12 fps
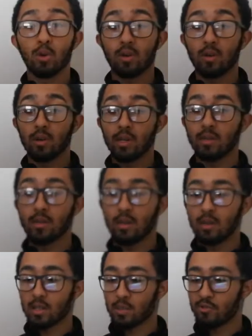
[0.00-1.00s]
going to look into
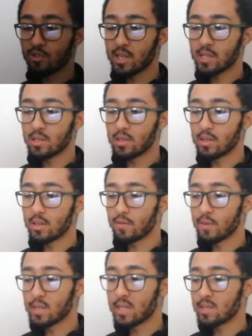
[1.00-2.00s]
ARC's price target for
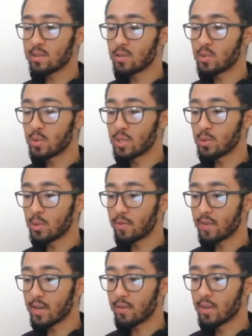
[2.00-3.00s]
Tesla in
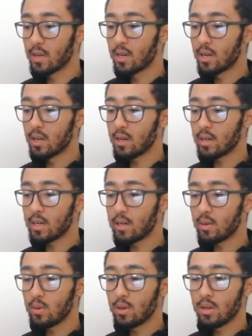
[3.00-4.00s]
2025.
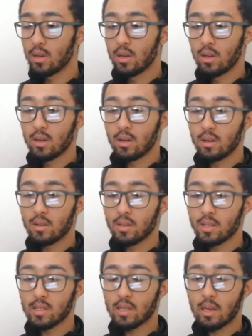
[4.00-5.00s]
Now,
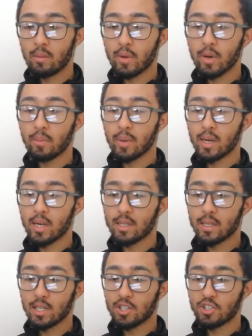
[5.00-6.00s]
this came out by
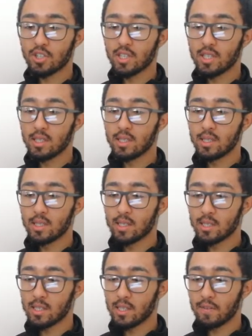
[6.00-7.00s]
Tasha Keeney,
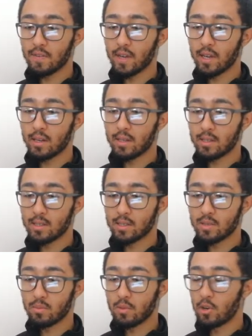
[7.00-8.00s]
CFA
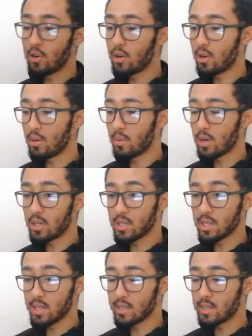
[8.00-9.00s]
analyst, on March
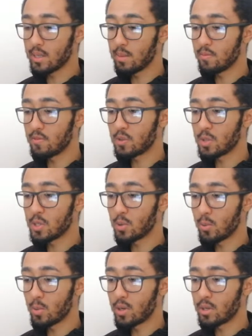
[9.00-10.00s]
19th,
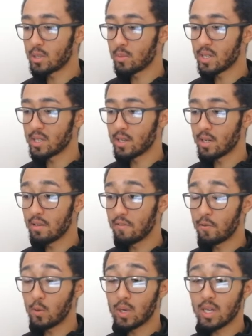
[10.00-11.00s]
2021, so basically
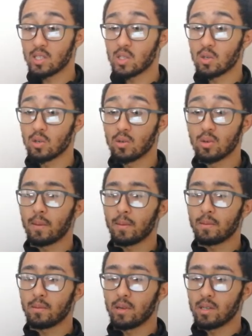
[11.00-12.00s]
4 days ago.
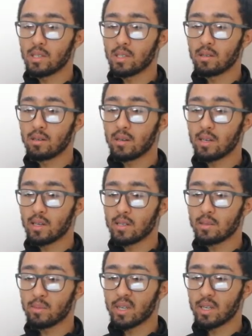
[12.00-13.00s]
Last year, ARC
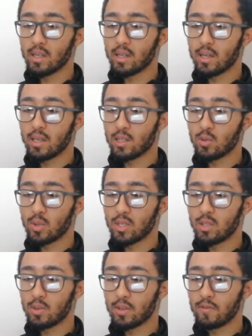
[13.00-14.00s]
estimated that in
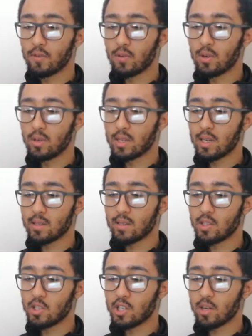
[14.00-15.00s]
2024, Tesla's
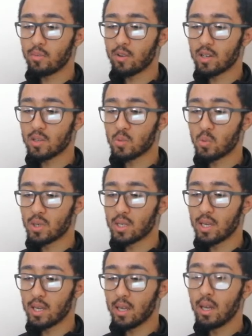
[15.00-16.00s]
share price would
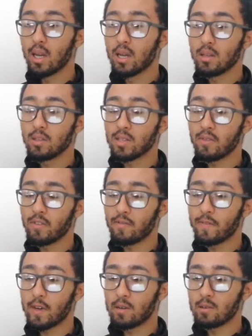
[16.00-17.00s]
hit
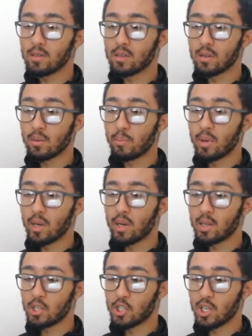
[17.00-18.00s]
7,000 per
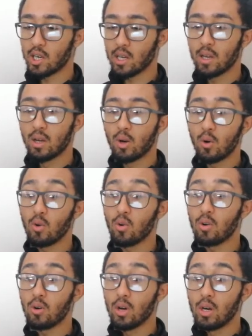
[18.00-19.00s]
share,
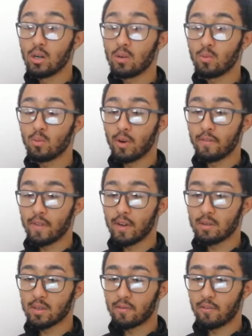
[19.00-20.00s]
or
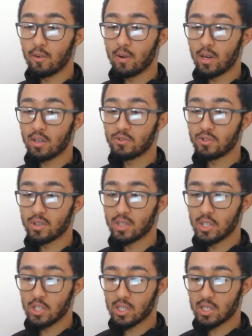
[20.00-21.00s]
1,400
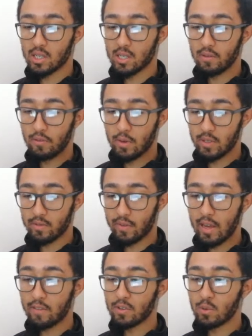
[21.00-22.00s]
adjusted for its
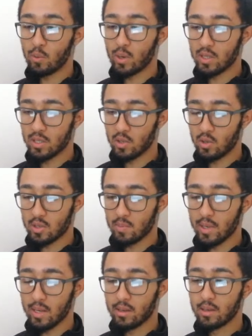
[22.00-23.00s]
5-to-1 stock
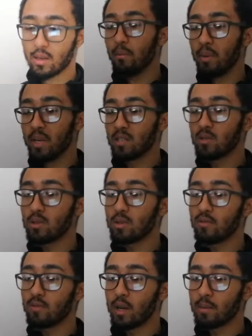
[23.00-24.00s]
split. Based on
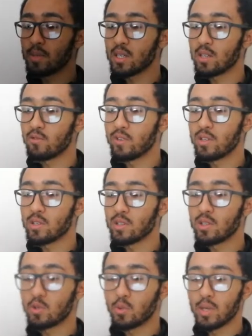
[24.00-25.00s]
our updated
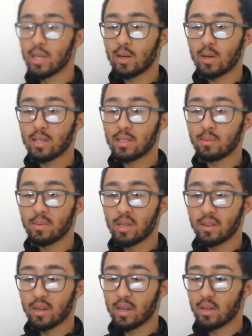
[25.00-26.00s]
research, we now estimate
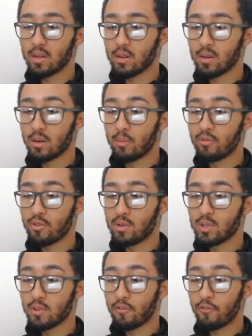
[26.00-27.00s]
that it could
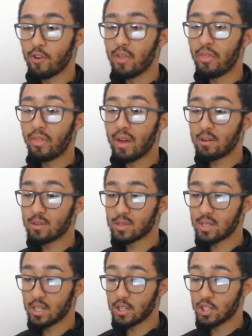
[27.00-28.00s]
approach 3,000
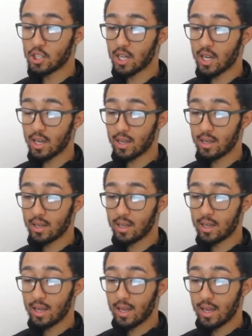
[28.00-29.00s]
a share
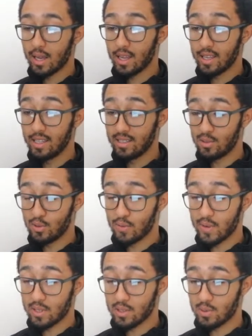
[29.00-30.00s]
in
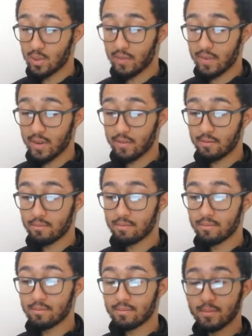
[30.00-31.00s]
2025.
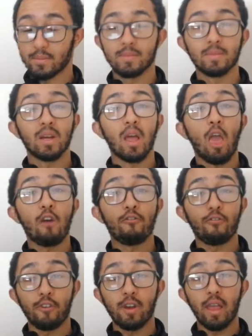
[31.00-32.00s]

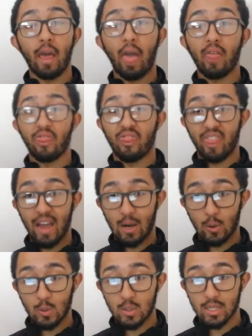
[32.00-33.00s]

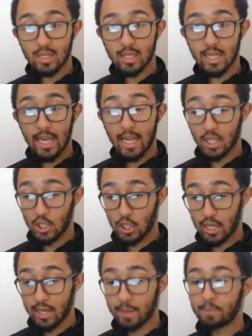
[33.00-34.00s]
3,000 a
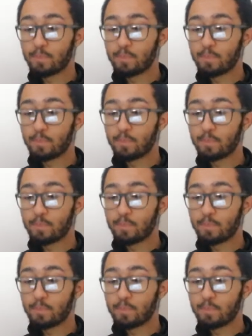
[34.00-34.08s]
share.